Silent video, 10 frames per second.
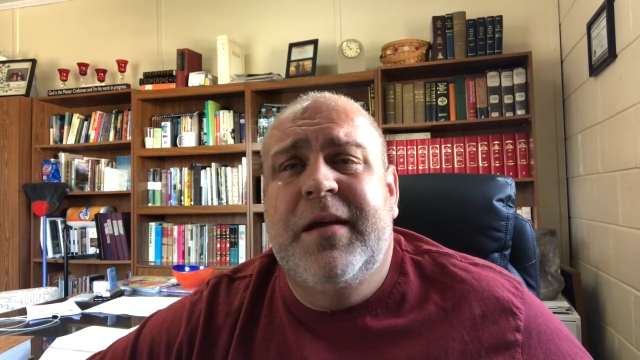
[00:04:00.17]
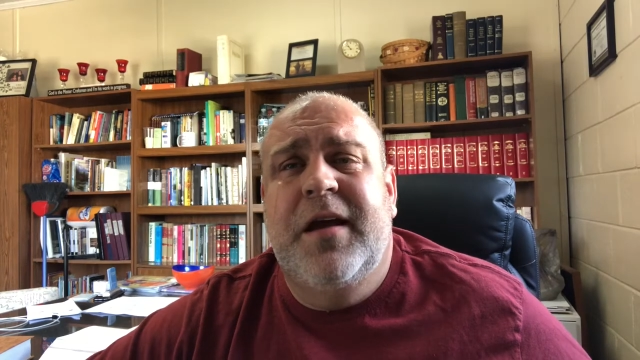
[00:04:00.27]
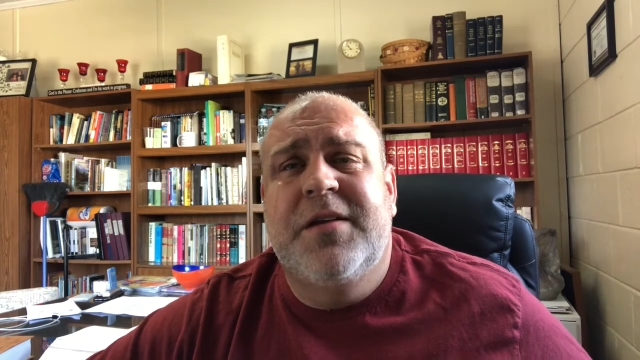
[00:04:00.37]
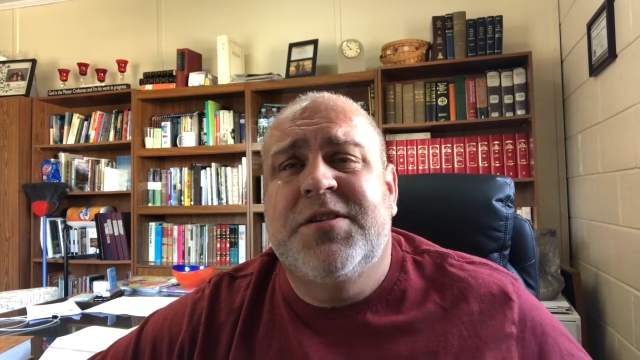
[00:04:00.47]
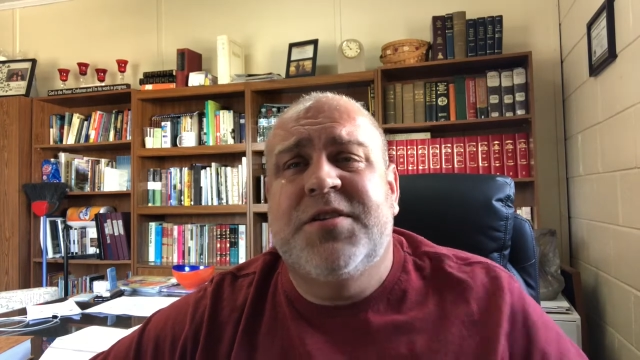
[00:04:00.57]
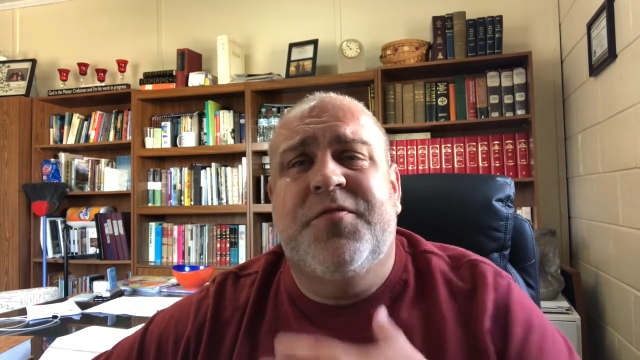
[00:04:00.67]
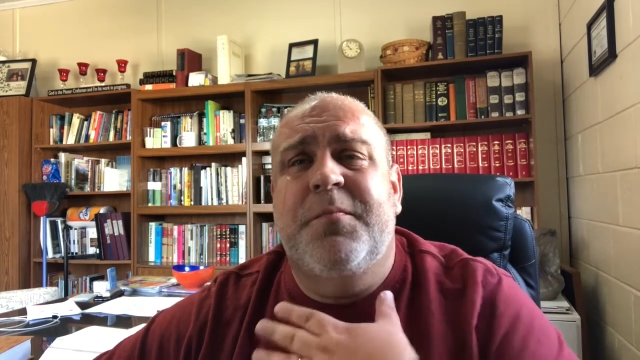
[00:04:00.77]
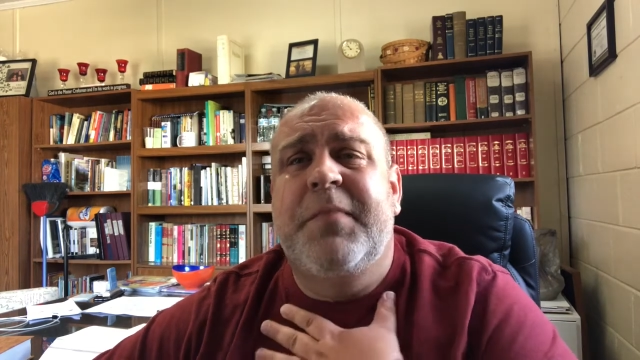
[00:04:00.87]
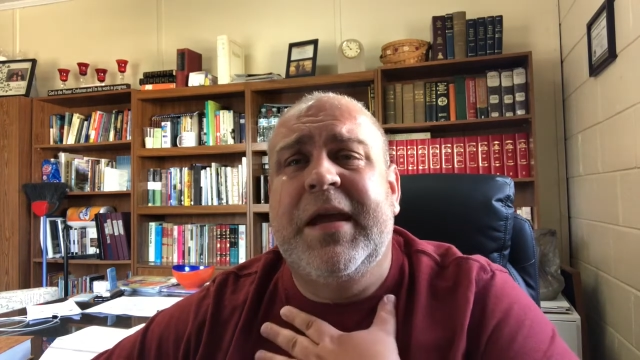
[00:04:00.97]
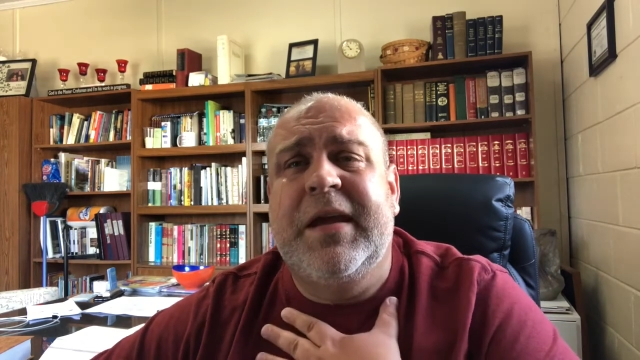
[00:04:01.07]
not just
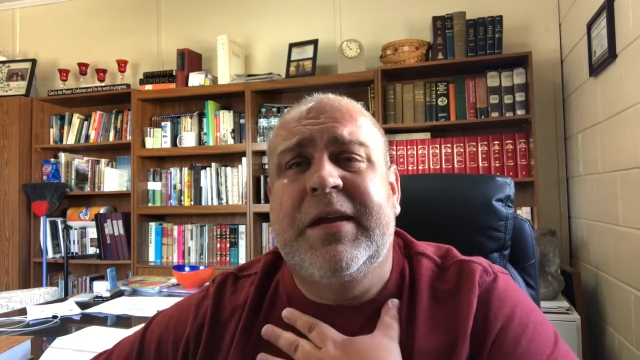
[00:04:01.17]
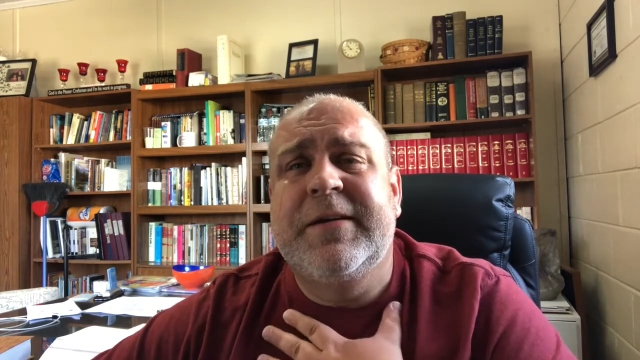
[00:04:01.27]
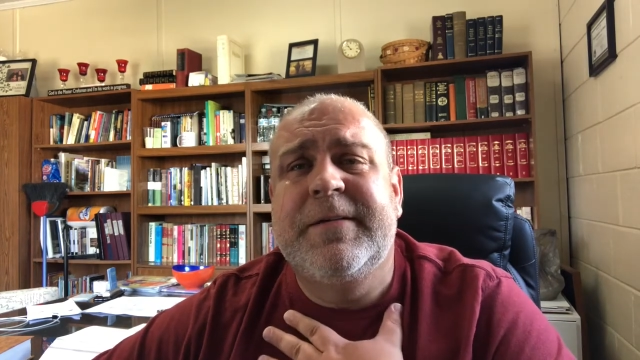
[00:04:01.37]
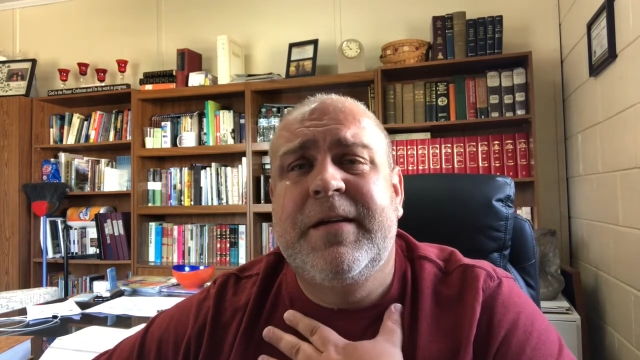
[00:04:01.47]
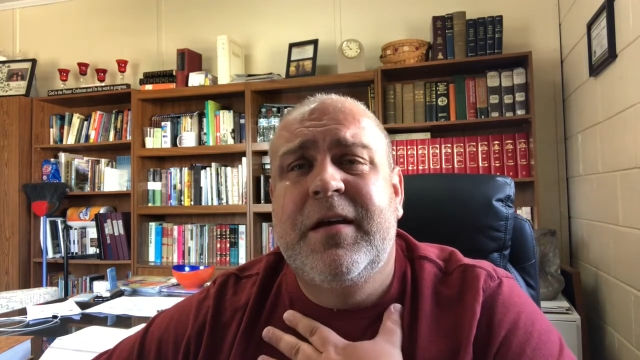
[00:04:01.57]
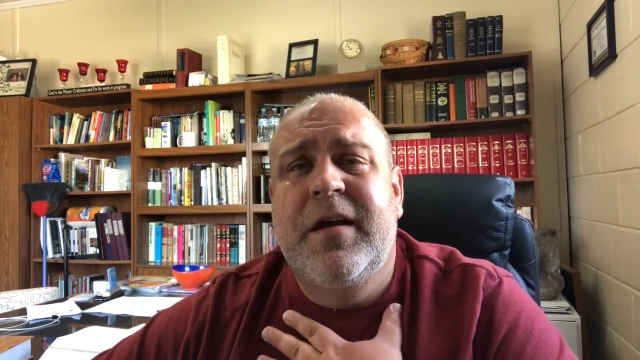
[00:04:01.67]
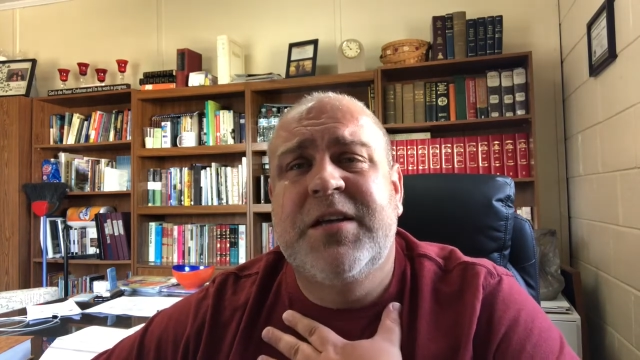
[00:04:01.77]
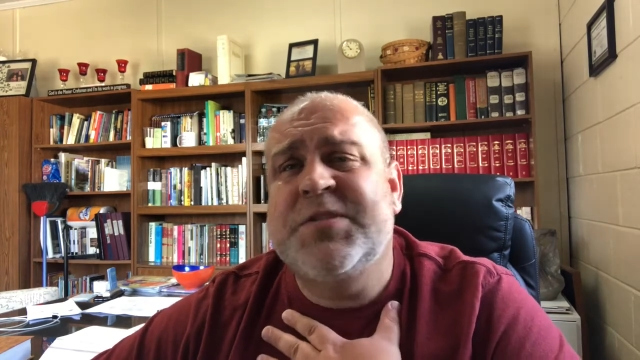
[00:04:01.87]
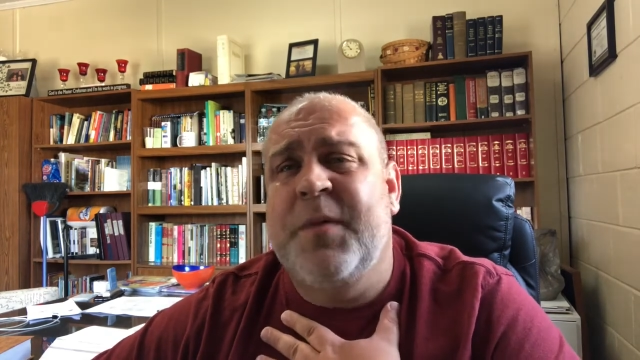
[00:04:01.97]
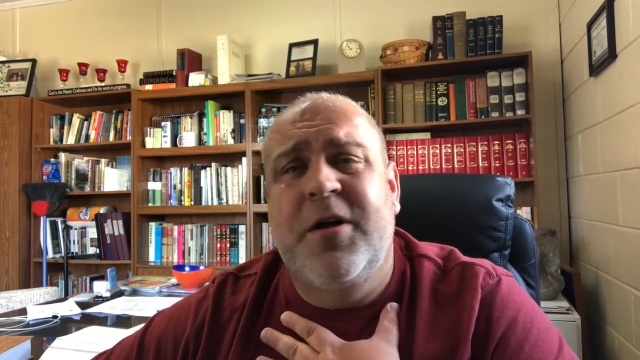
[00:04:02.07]
from me, a
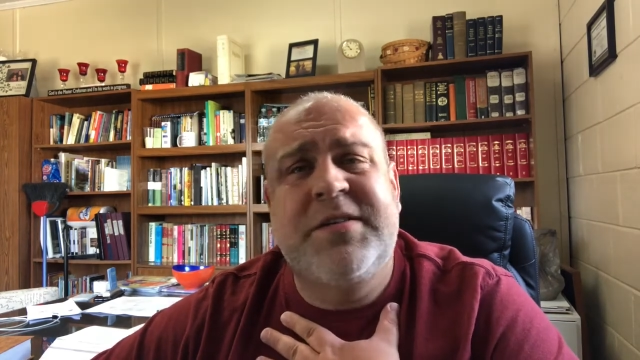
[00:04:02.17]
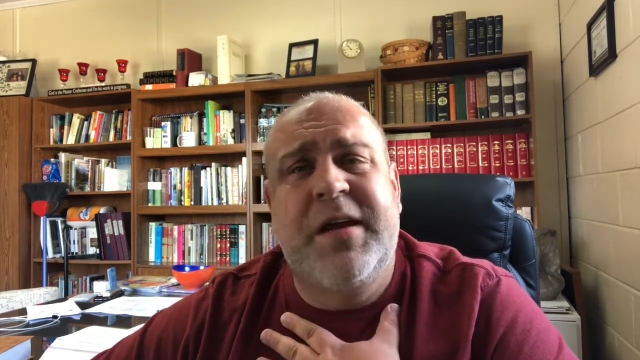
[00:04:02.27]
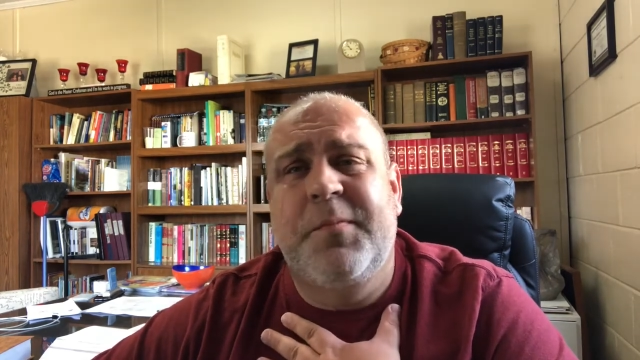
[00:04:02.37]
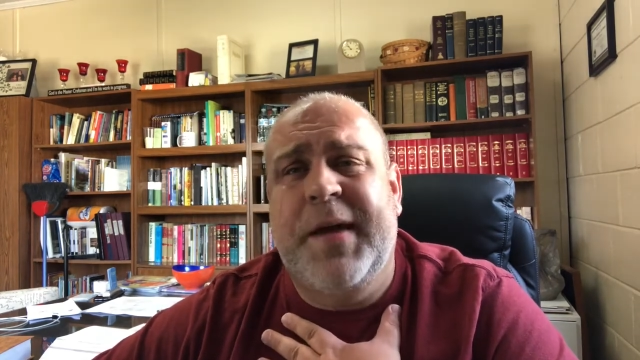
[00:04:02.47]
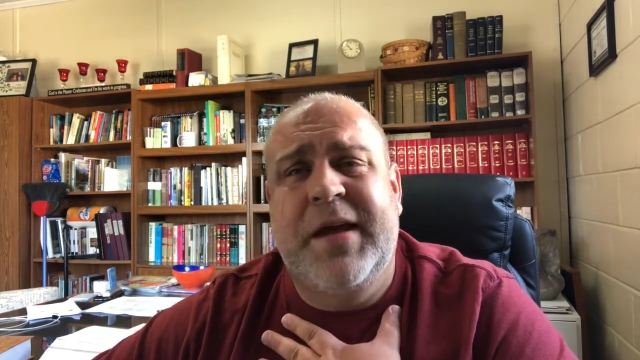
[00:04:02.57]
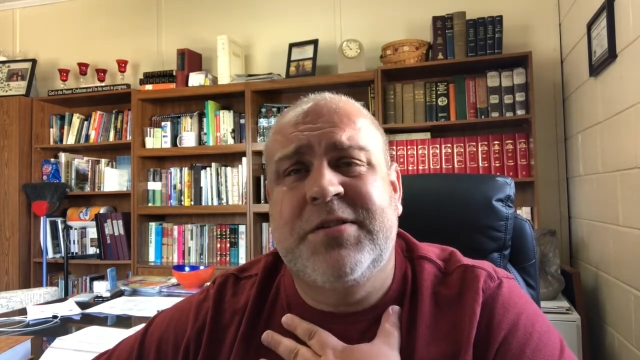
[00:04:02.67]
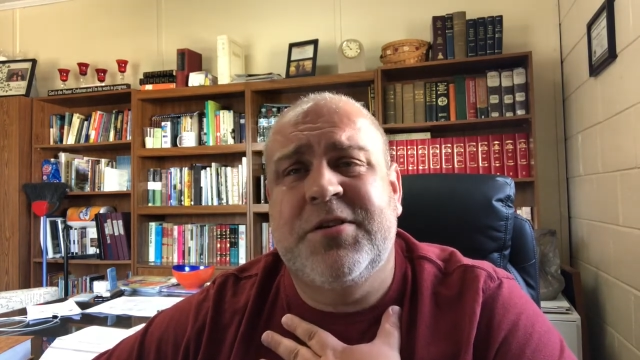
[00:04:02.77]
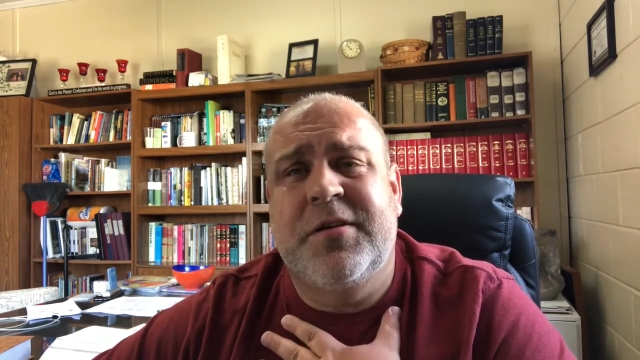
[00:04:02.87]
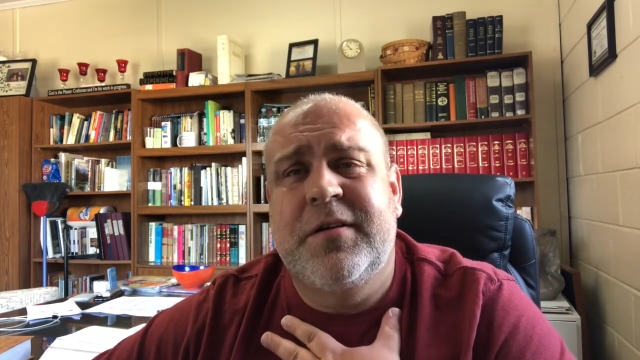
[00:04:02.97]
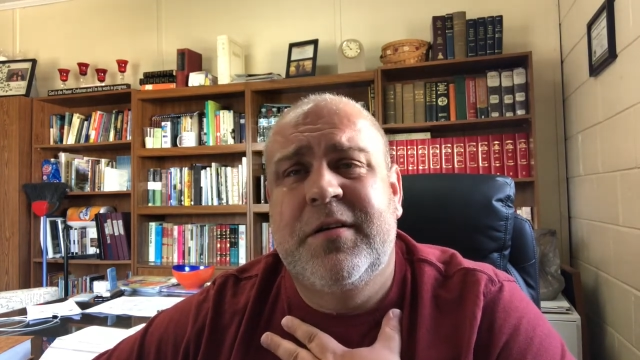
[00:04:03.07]
small town
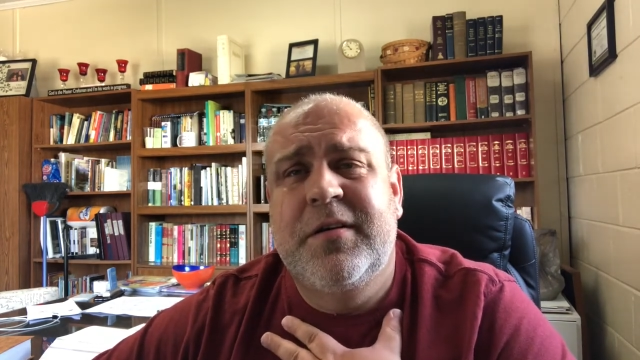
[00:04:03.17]
pastor,